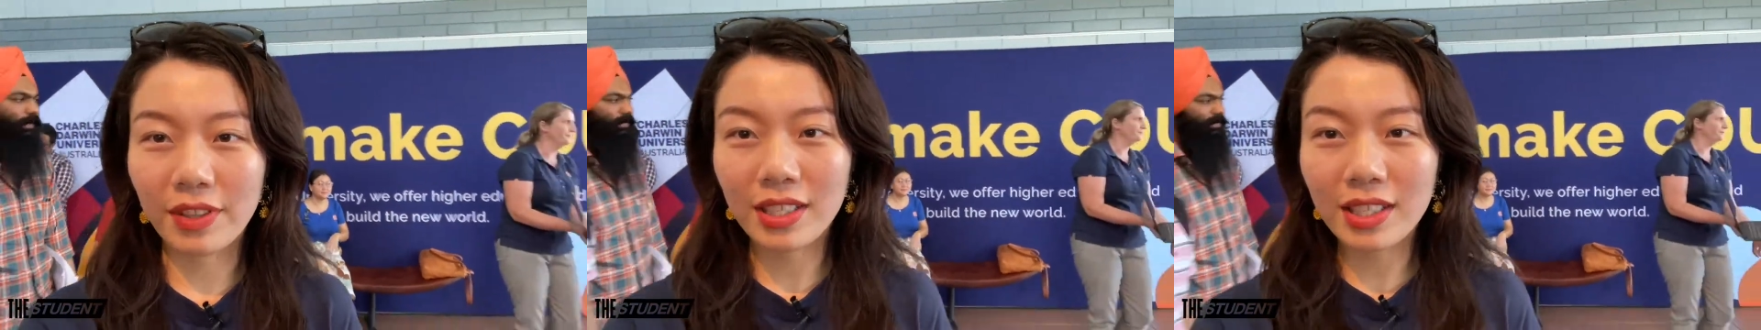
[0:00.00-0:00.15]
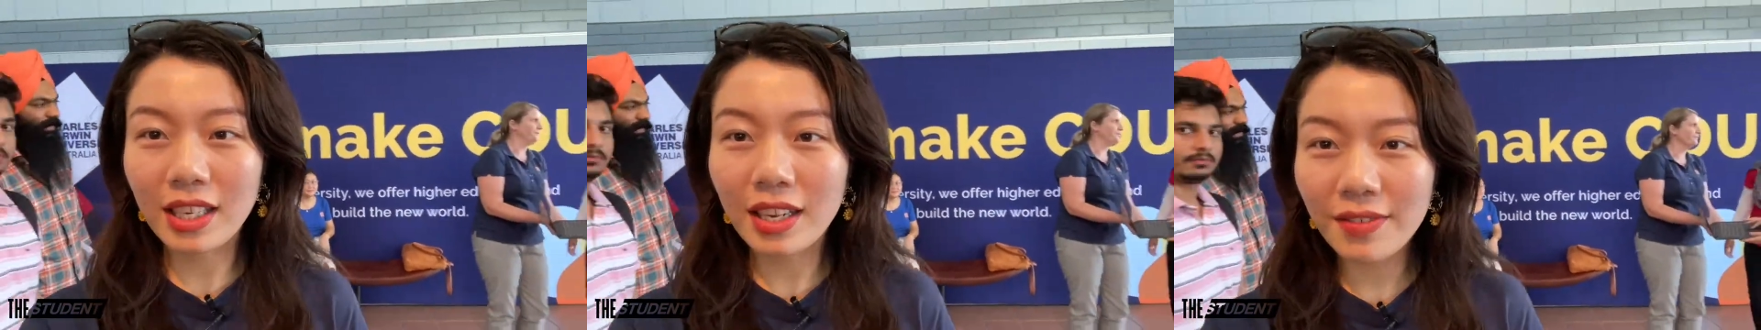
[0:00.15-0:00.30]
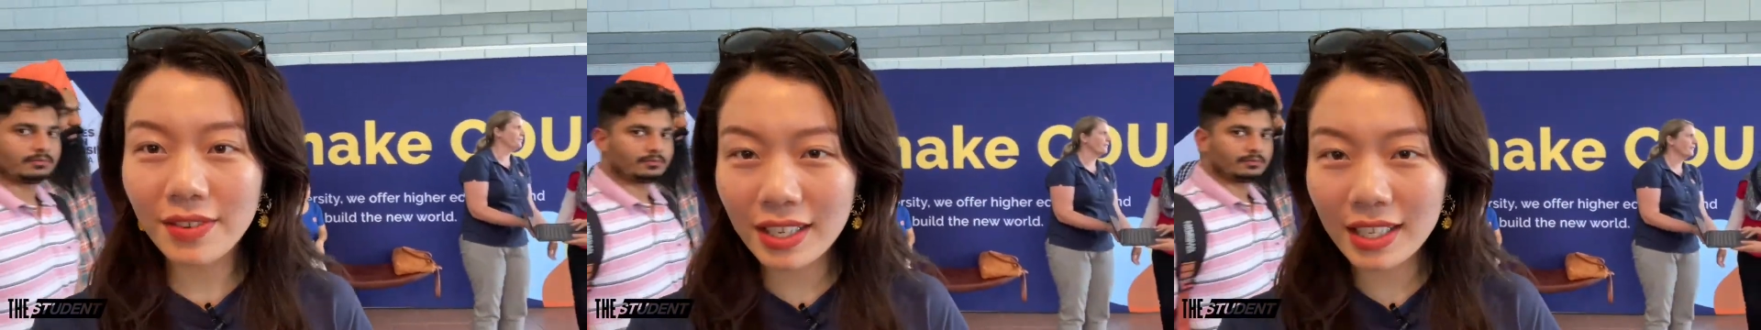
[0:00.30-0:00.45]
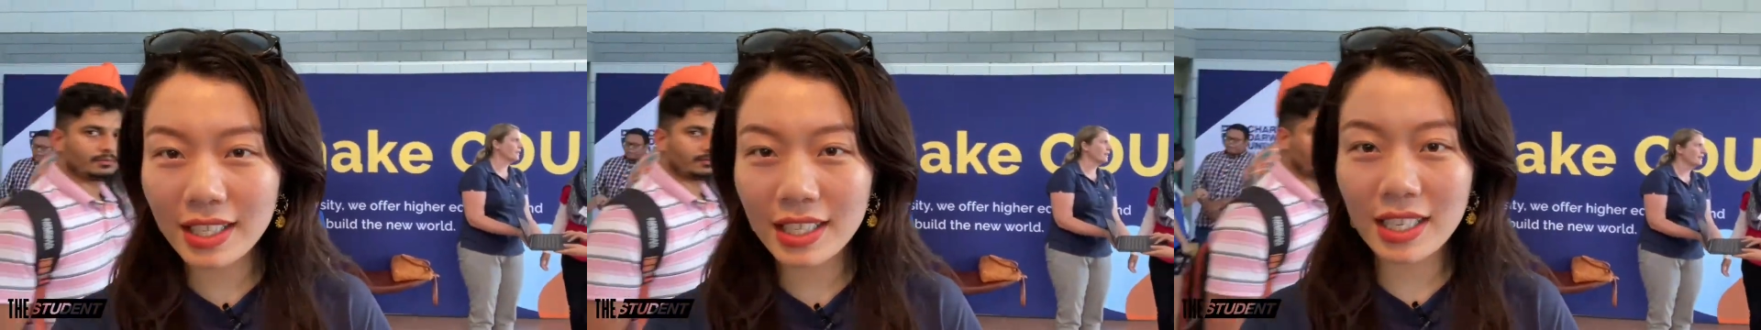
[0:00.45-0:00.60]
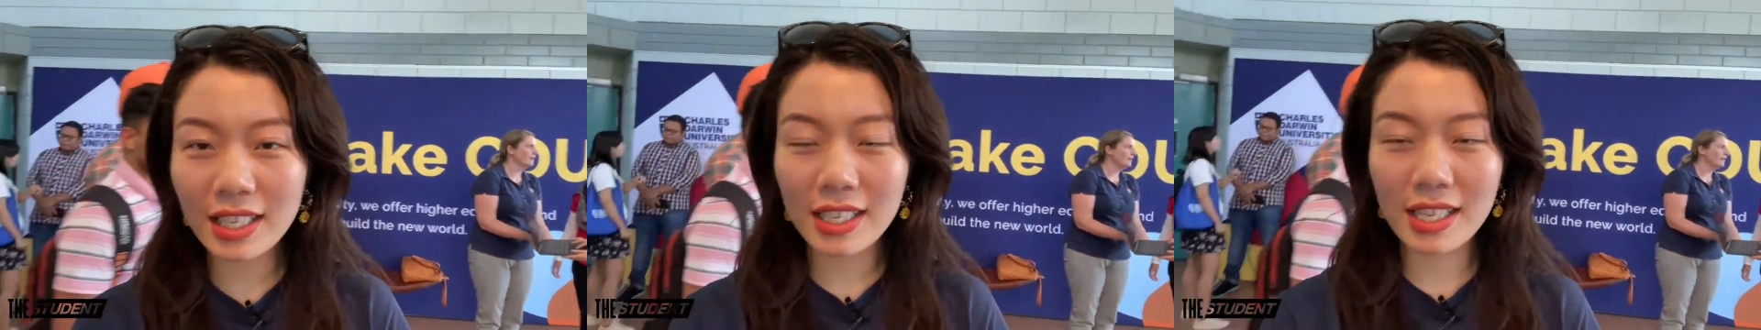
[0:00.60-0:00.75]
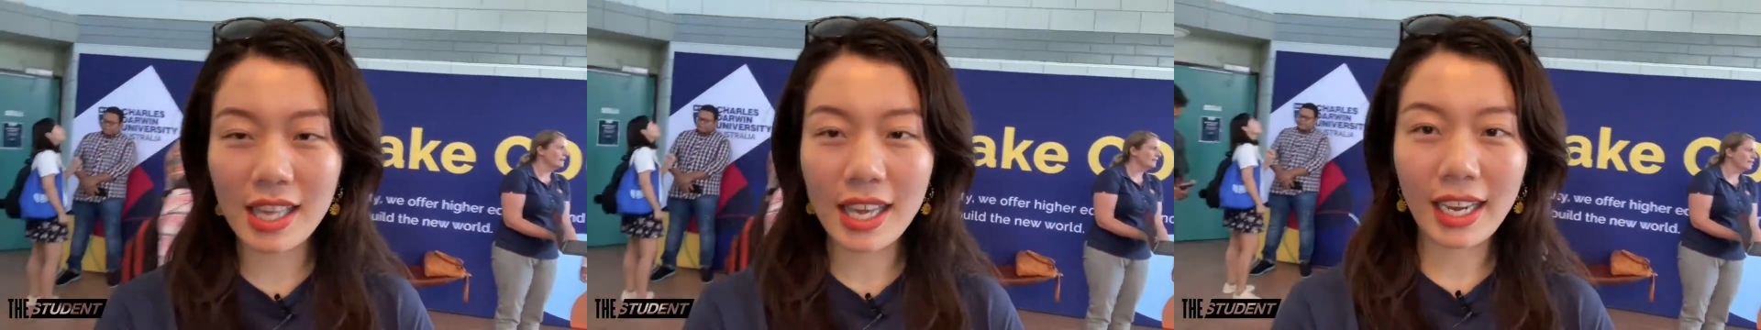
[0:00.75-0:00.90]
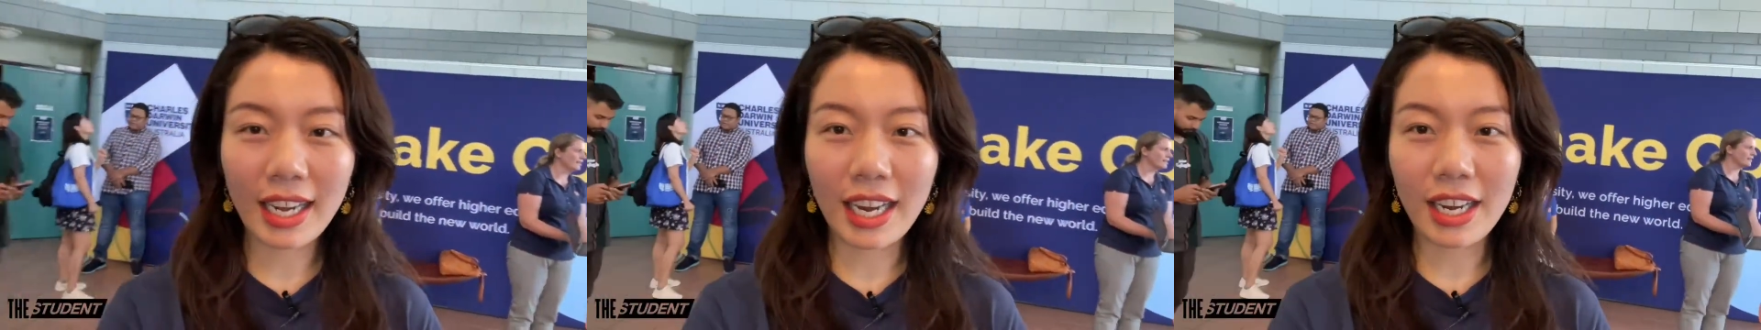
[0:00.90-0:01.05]
services
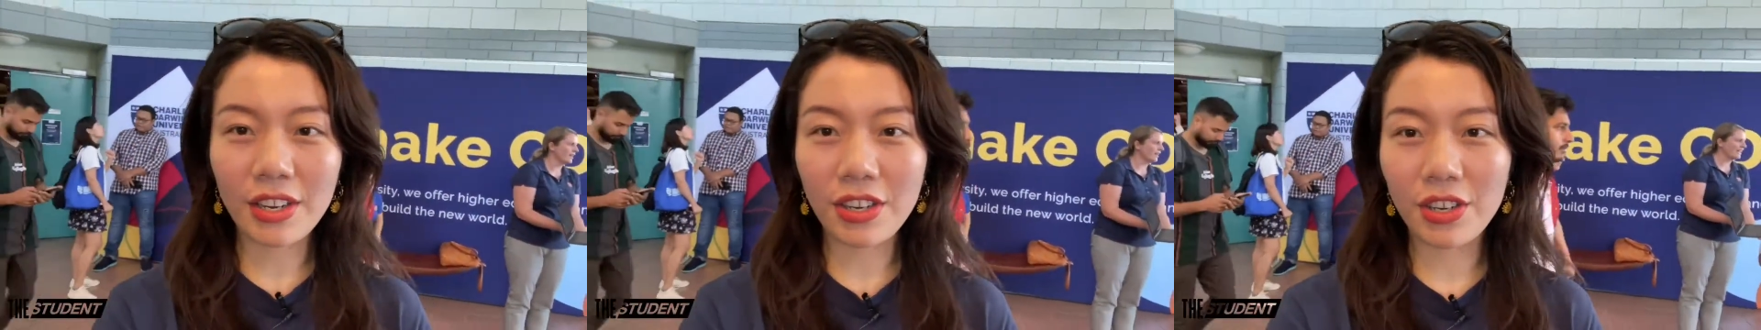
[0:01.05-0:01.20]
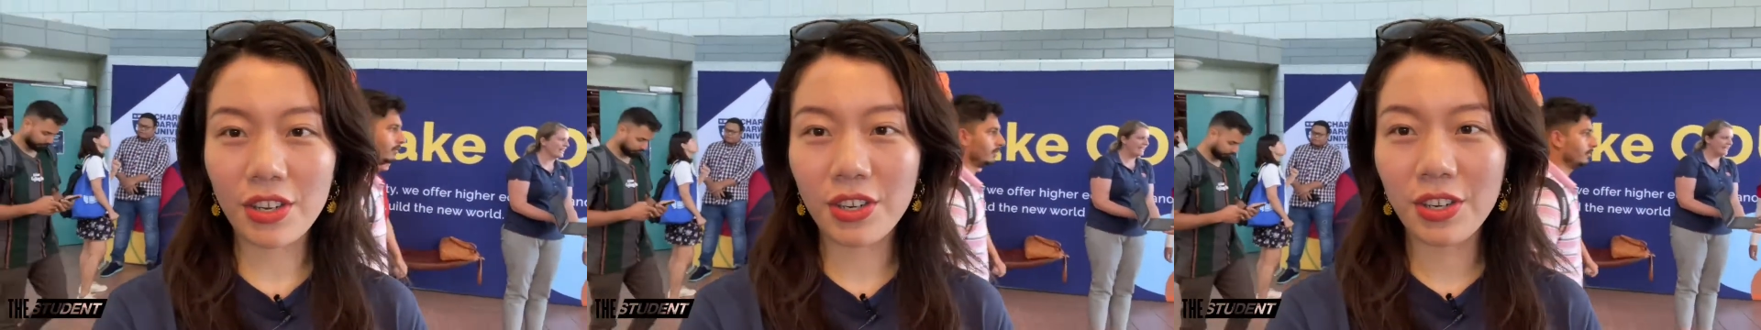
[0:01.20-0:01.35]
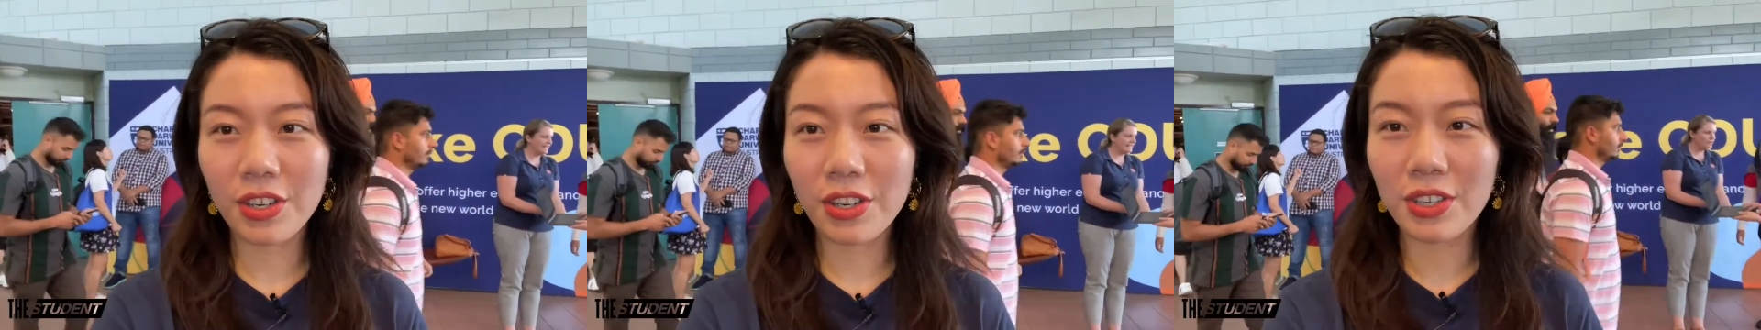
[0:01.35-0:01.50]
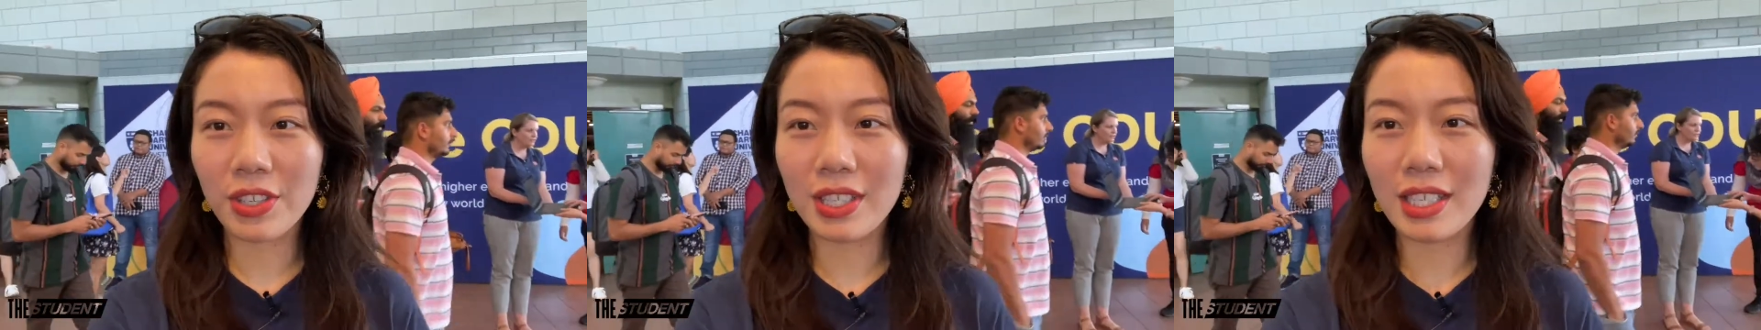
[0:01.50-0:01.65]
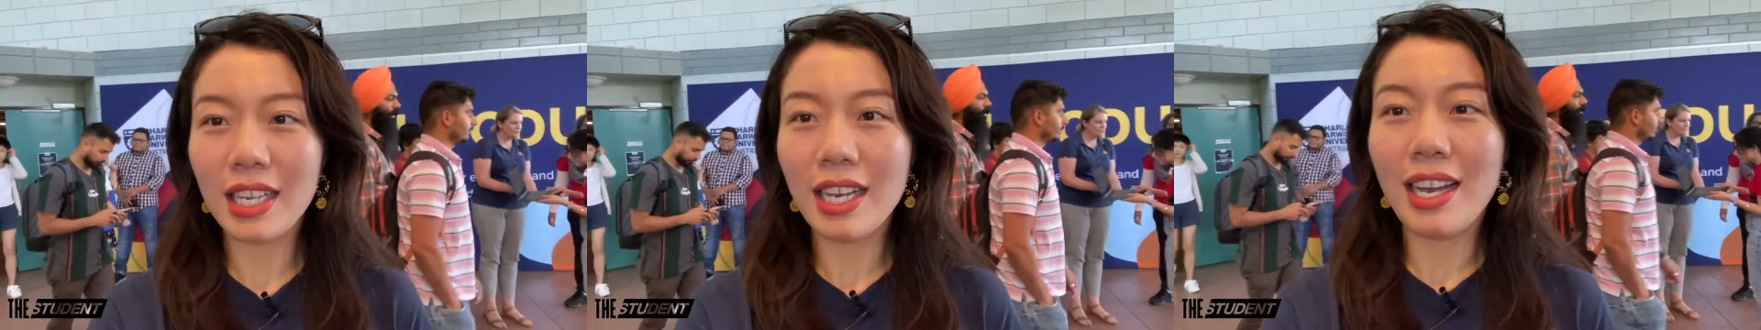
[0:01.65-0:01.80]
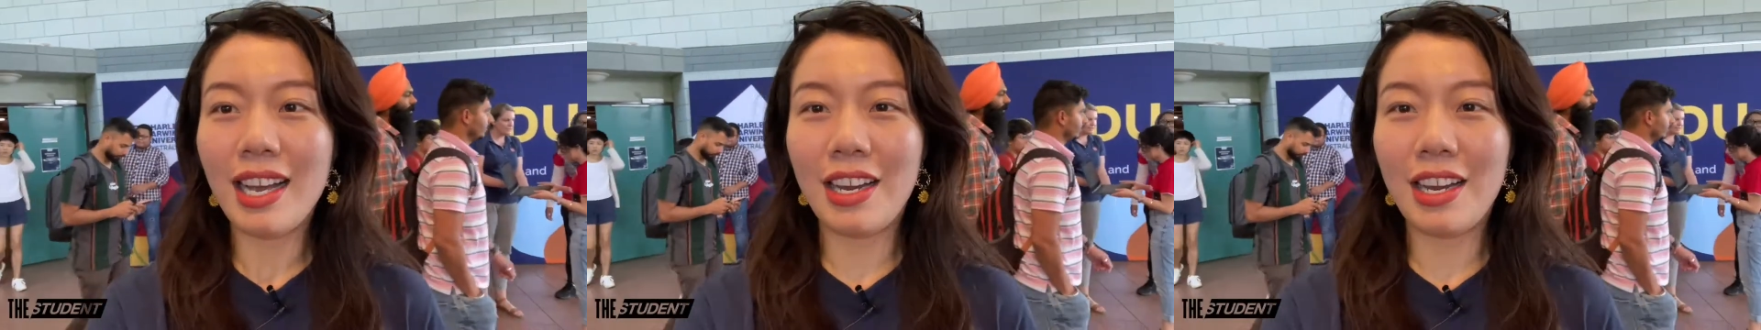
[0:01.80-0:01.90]
they can use